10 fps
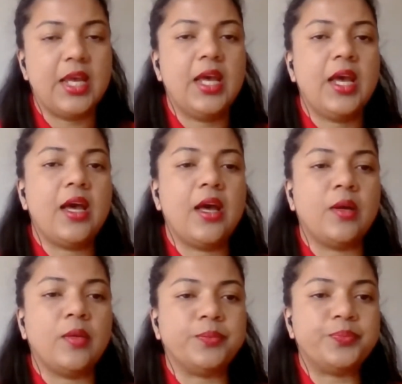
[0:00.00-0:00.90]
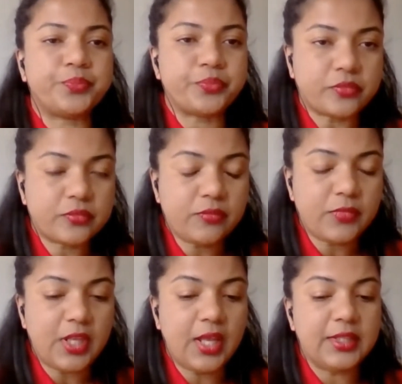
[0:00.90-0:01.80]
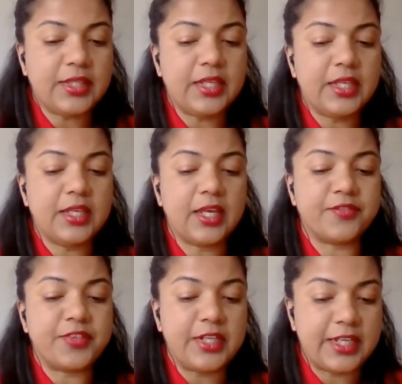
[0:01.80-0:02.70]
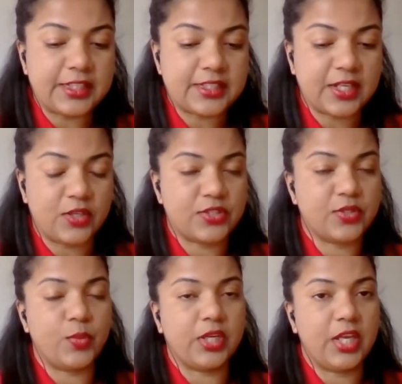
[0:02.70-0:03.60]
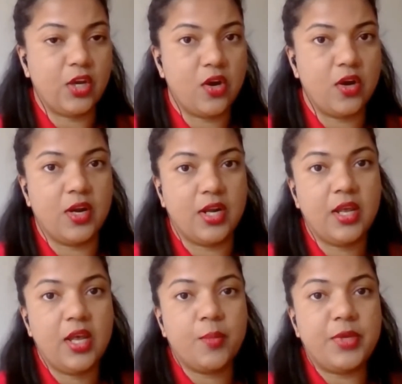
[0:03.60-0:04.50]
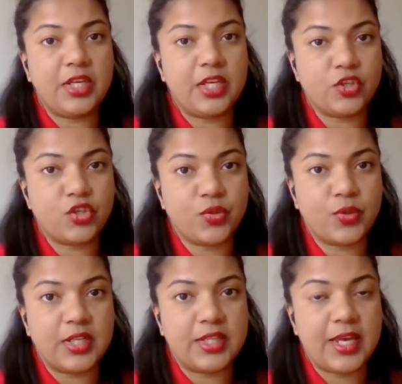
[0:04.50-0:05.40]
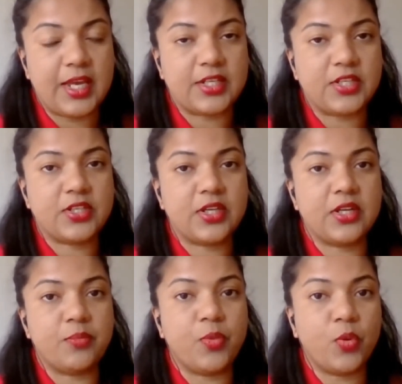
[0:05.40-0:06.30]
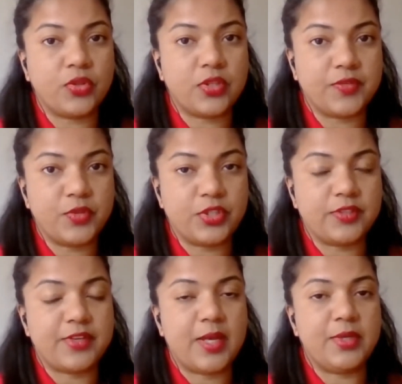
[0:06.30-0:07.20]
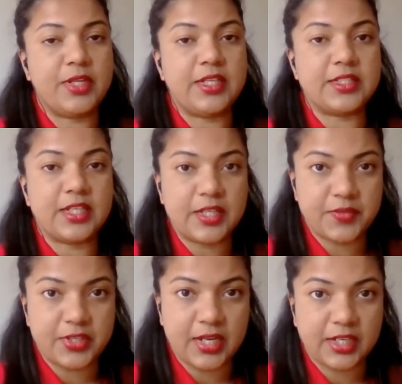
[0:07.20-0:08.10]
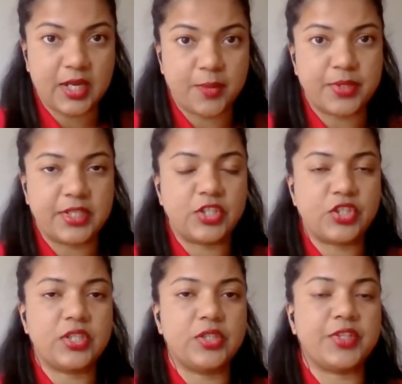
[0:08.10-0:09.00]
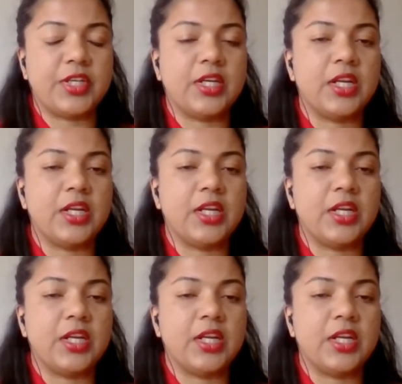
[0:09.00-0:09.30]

The affiliates are also working on making sure that both refugee families and even unaccompanied children